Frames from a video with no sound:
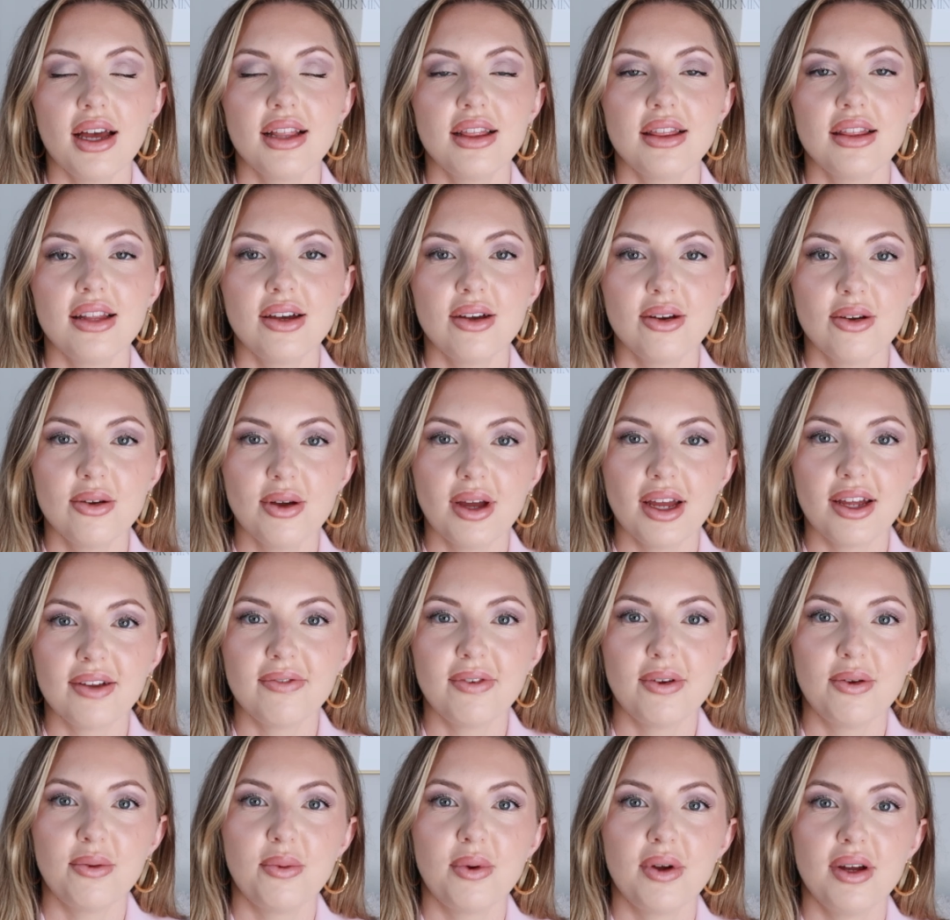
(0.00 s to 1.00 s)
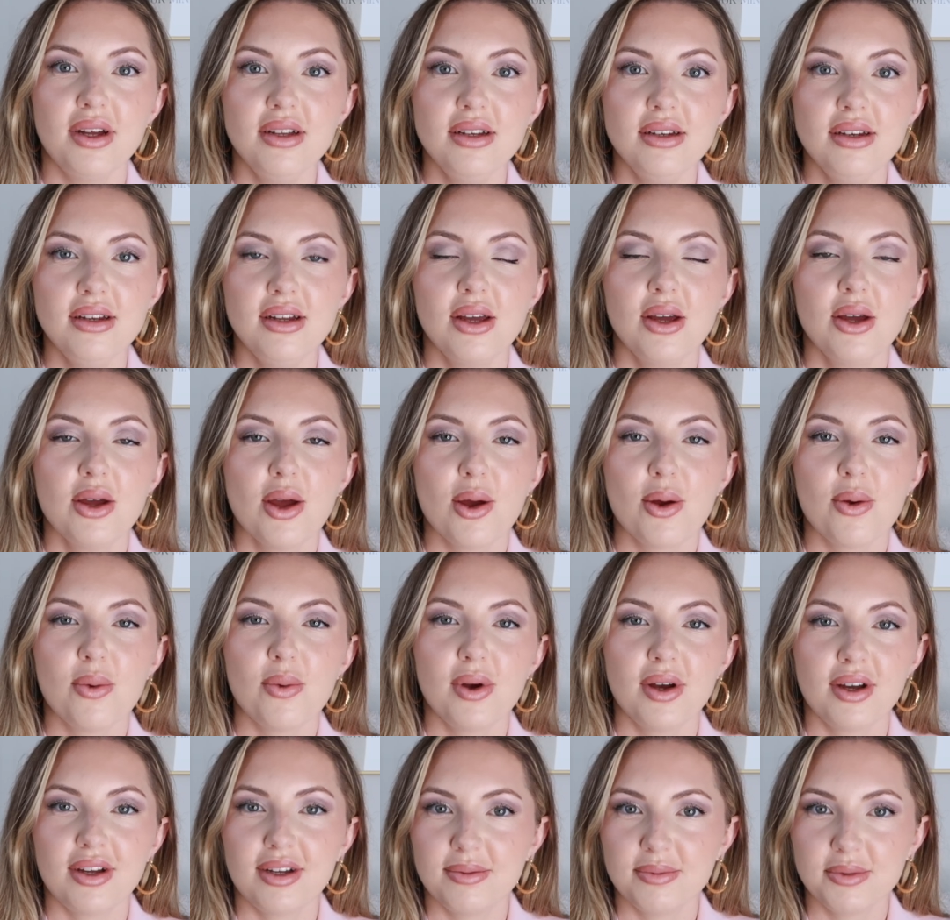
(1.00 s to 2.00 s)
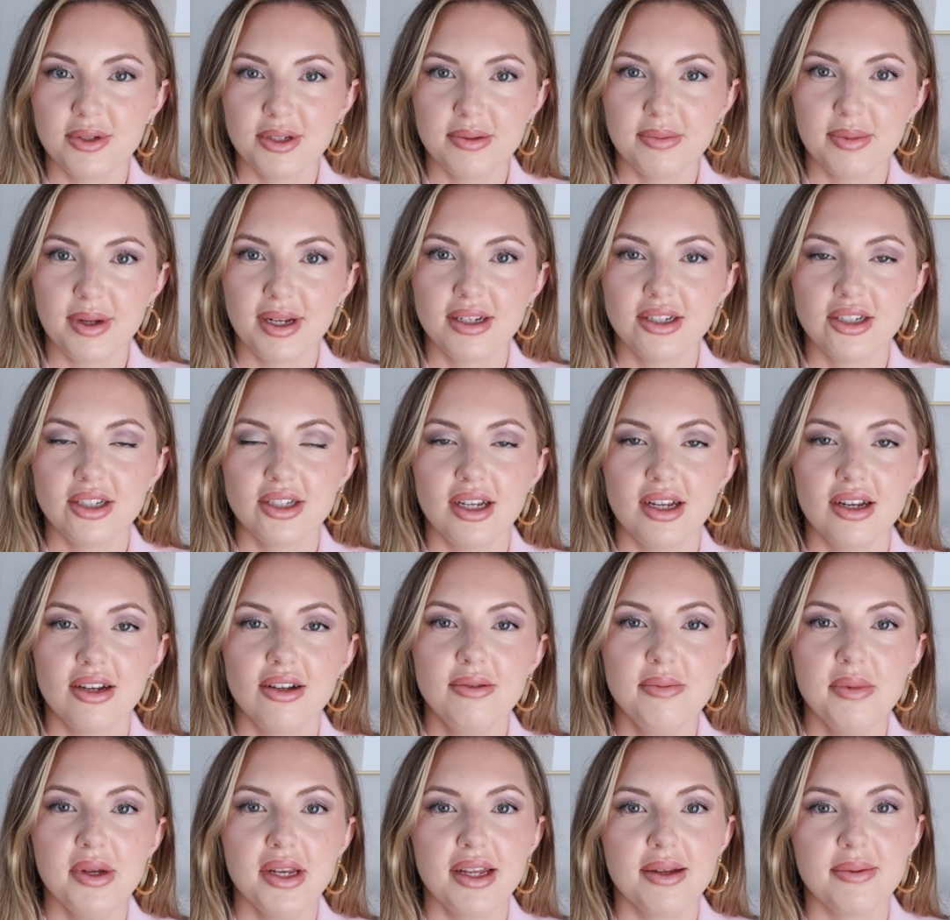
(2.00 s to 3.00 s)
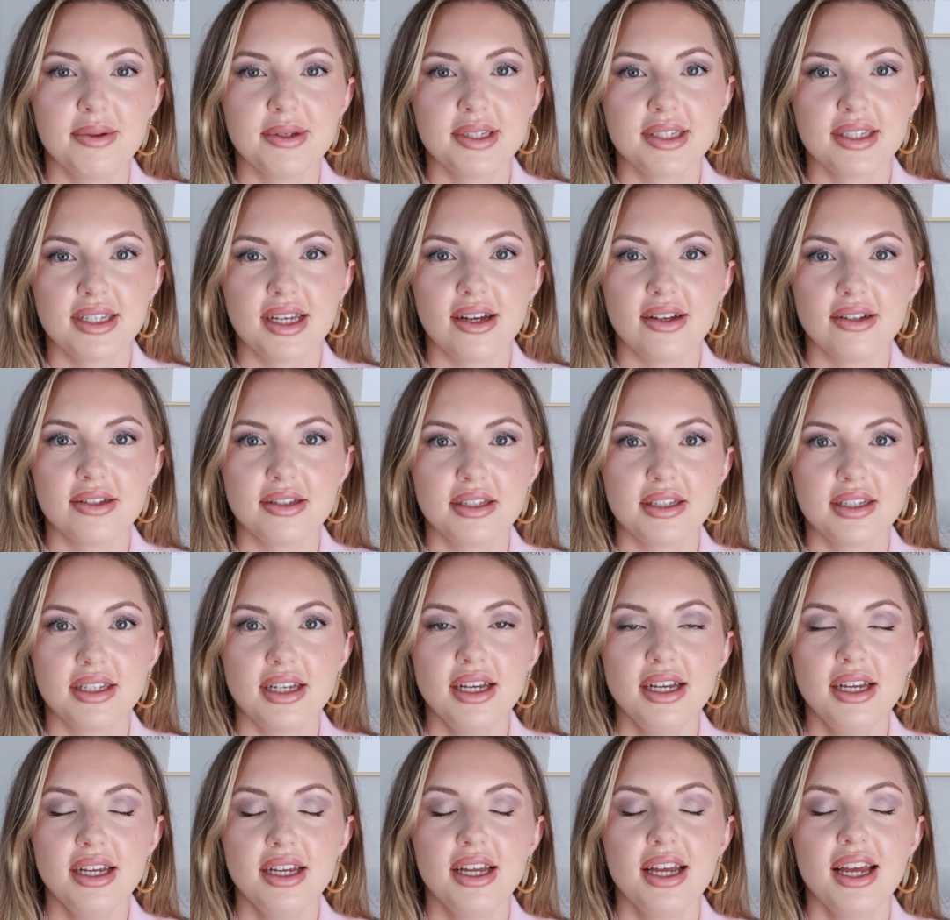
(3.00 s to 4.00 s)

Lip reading: Hello everyone, welcome to my channel. My name is Kelsey.